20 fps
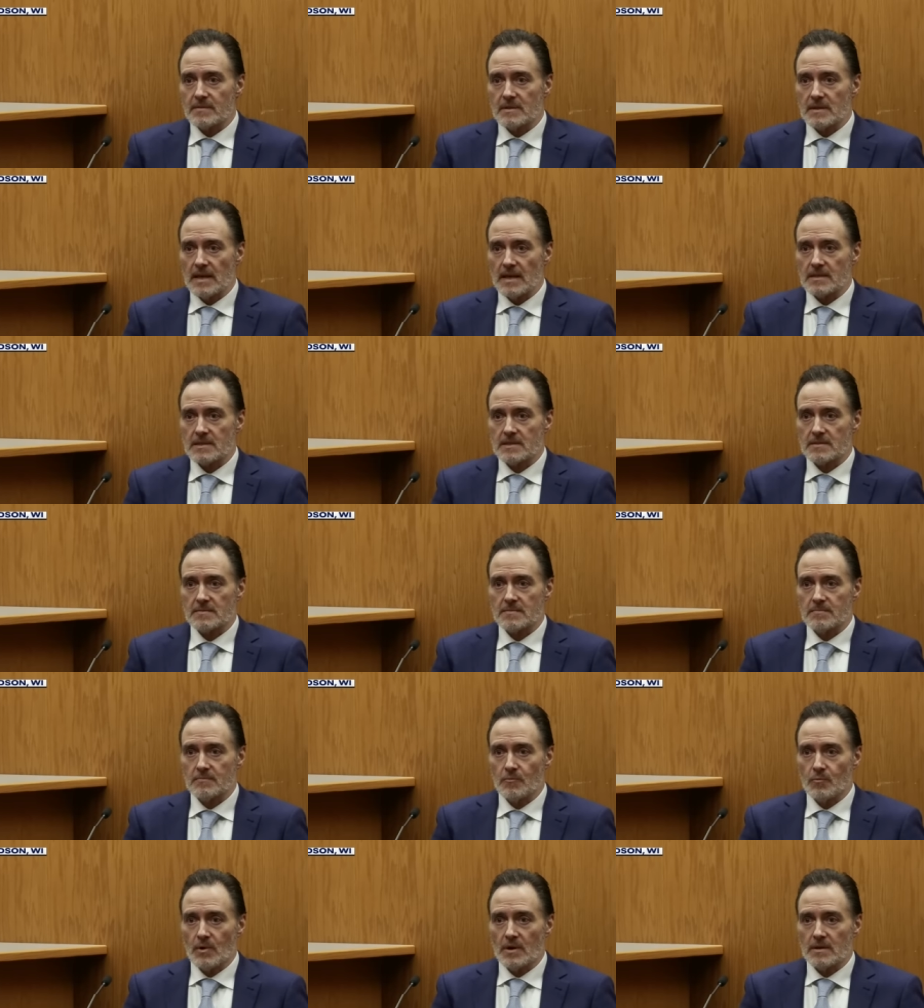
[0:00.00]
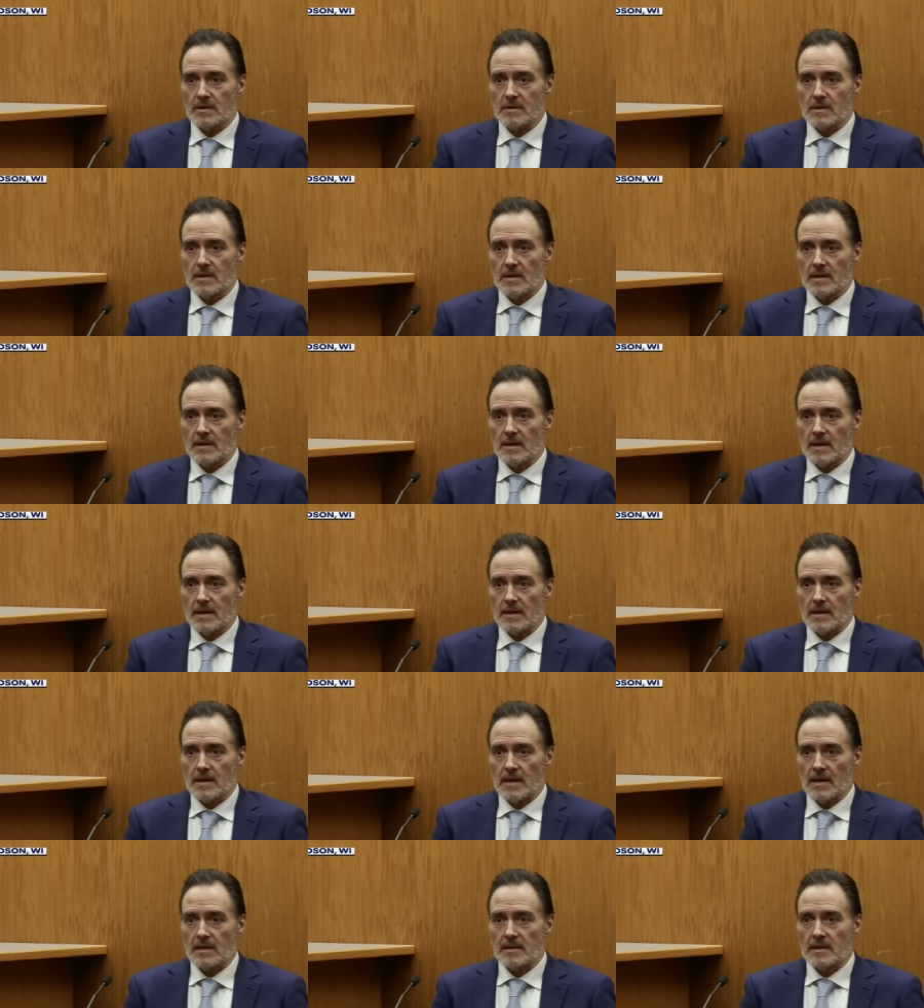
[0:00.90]
That's one thing I
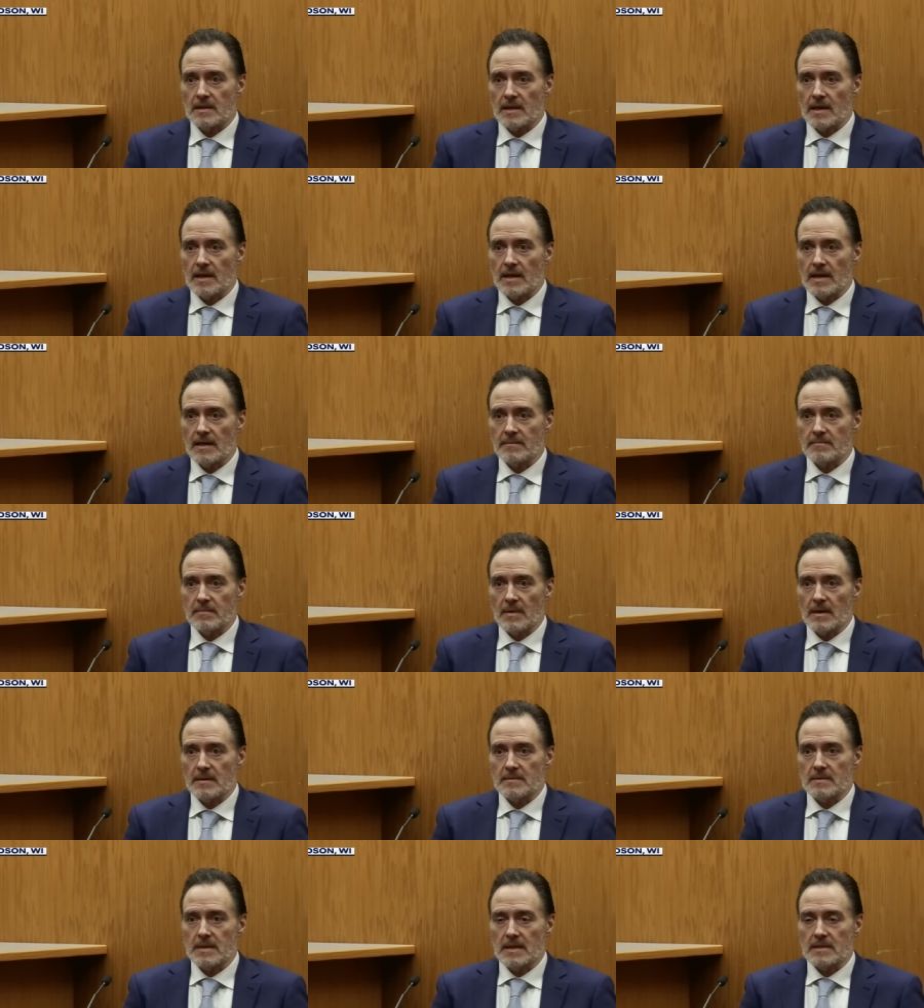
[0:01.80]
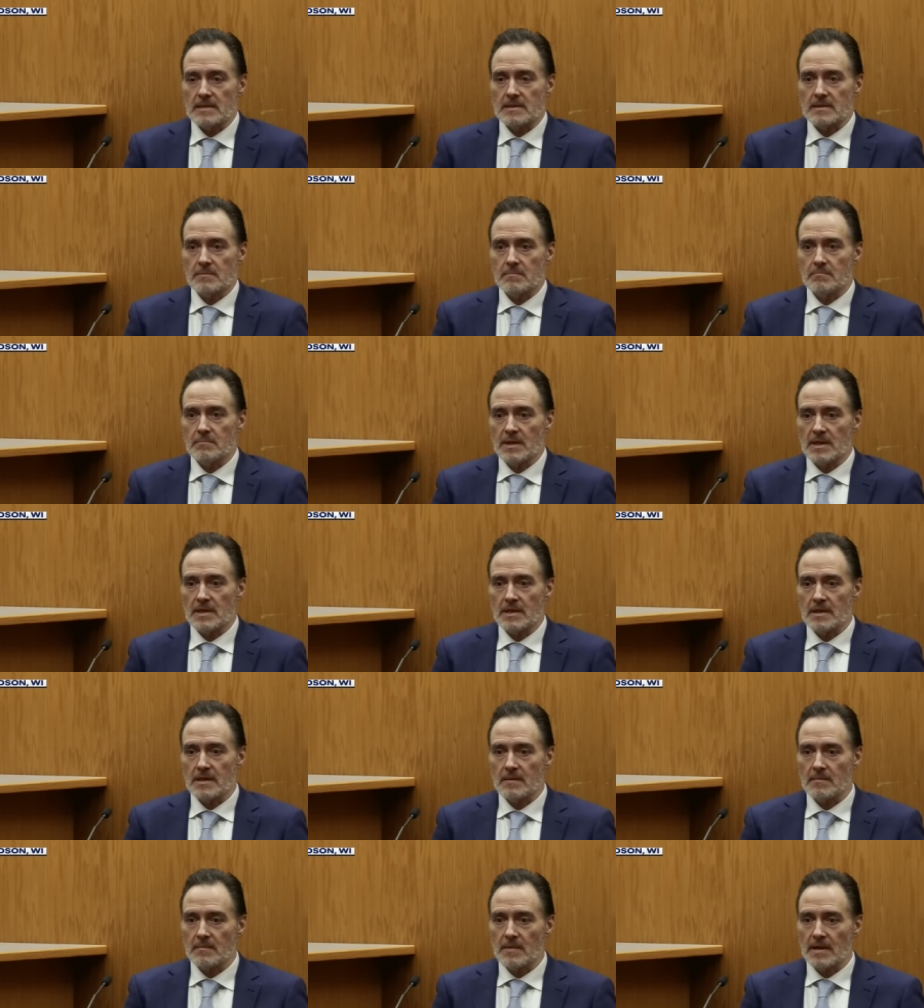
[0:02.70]
can't deny. I, I, that's embedded
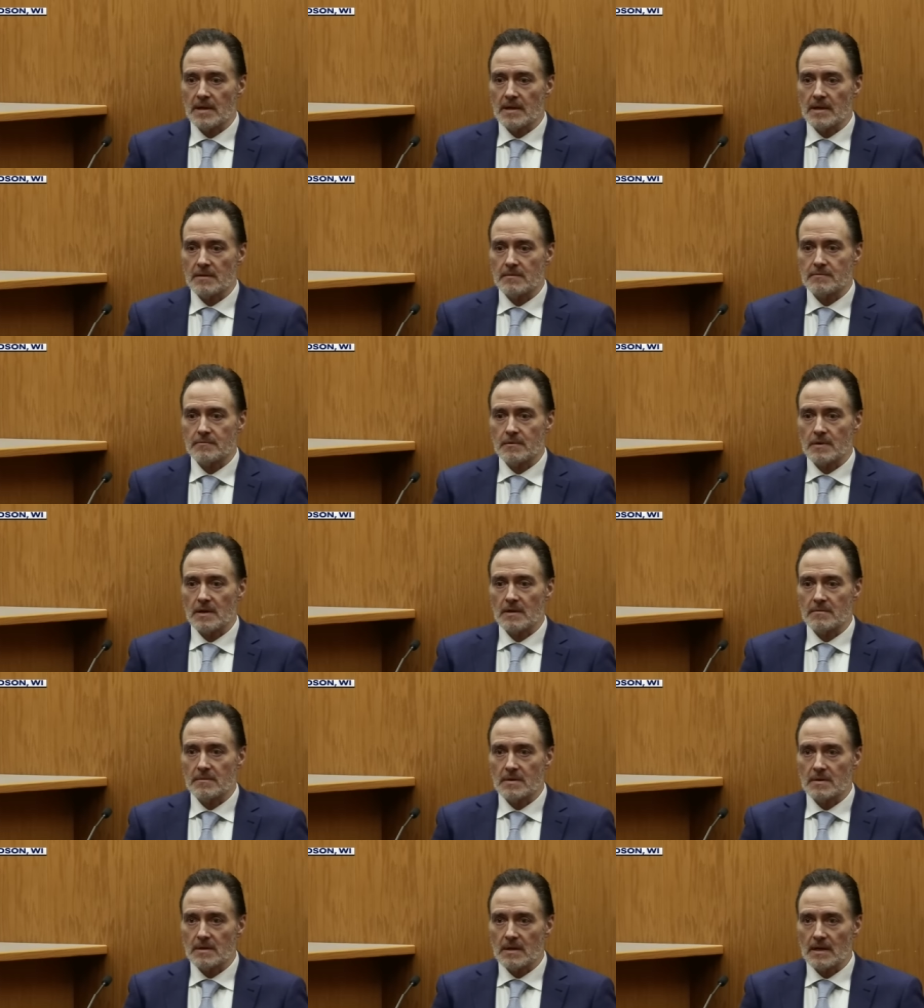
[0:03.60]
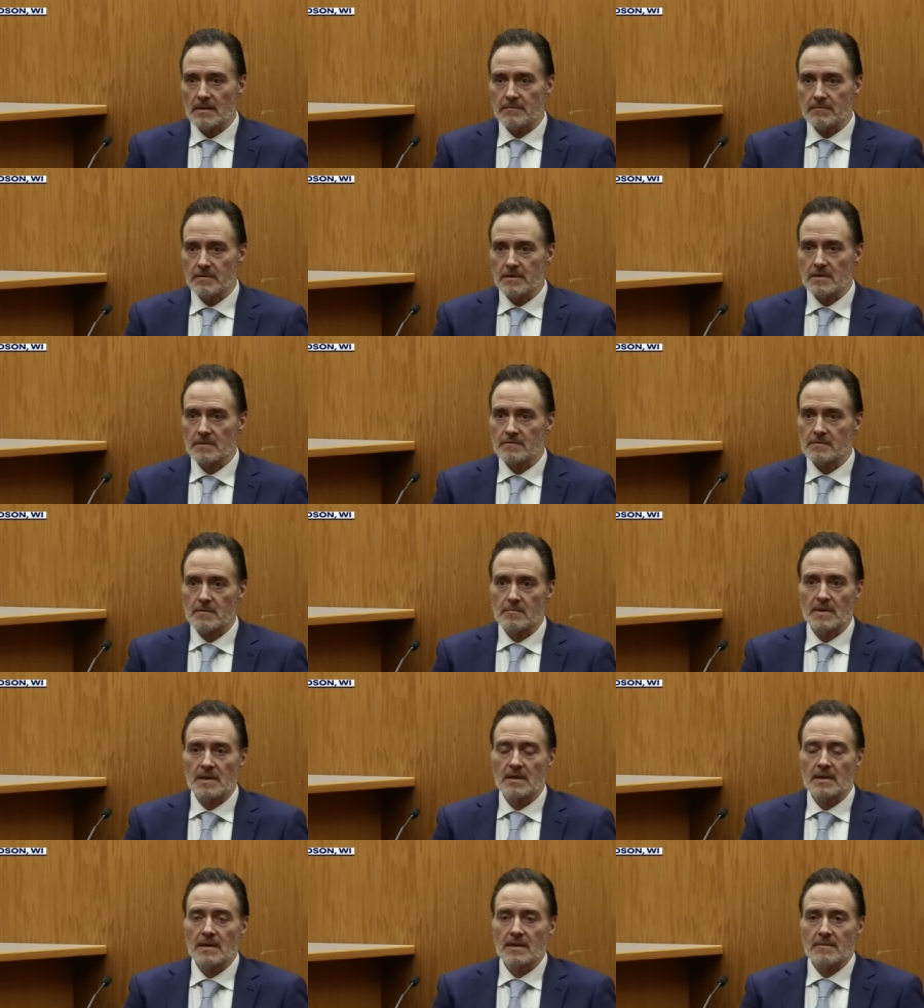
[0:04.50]
in my head forever. I feared for
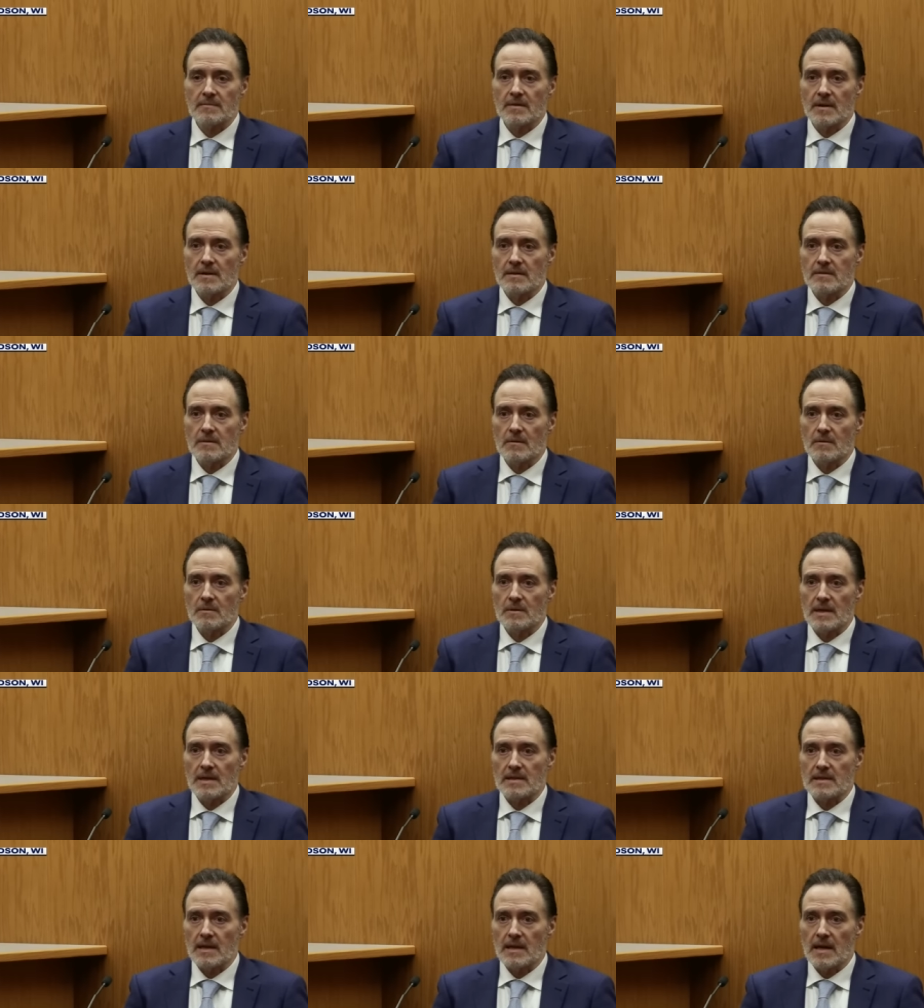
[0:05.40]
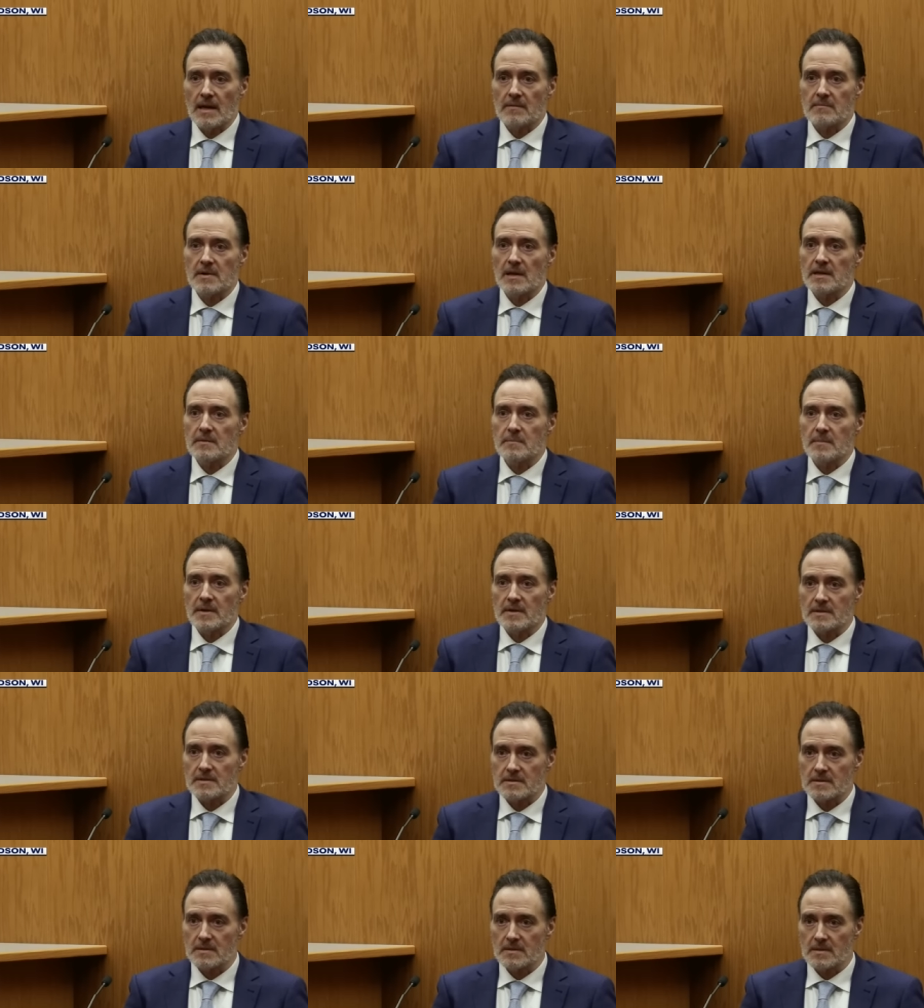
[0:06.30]
my life. I know that. I have
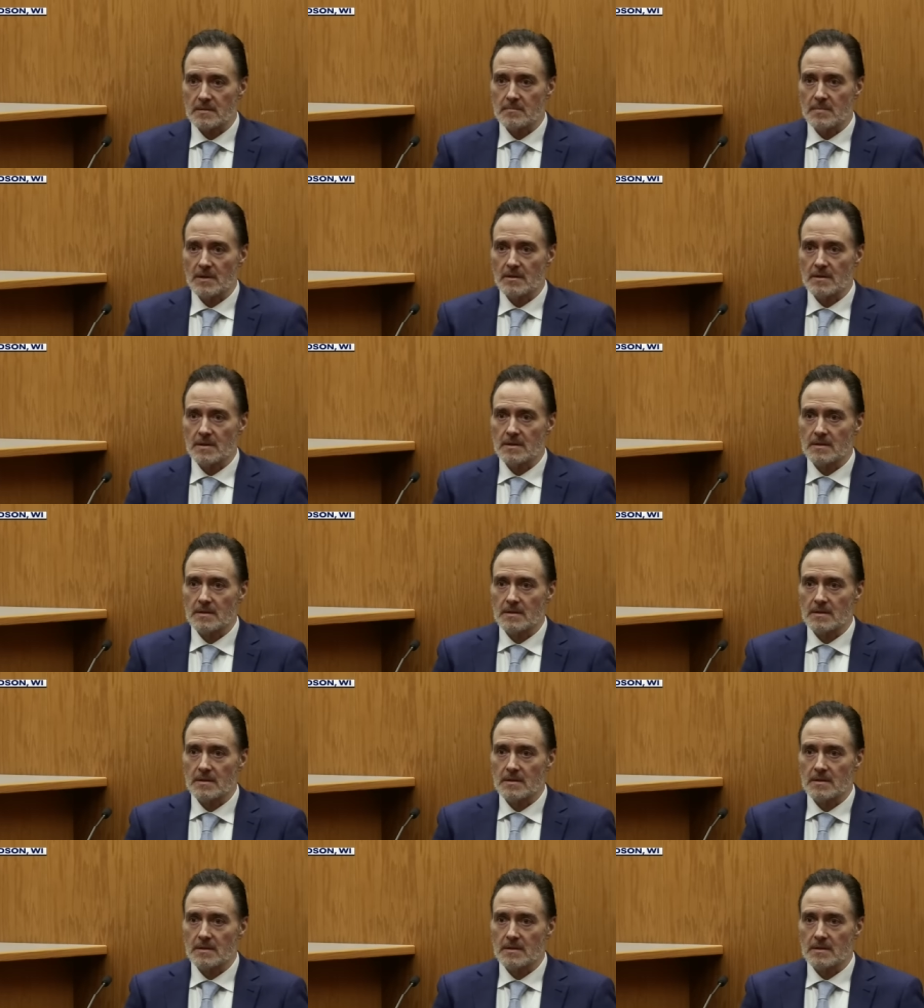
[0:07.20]
nightmares about it.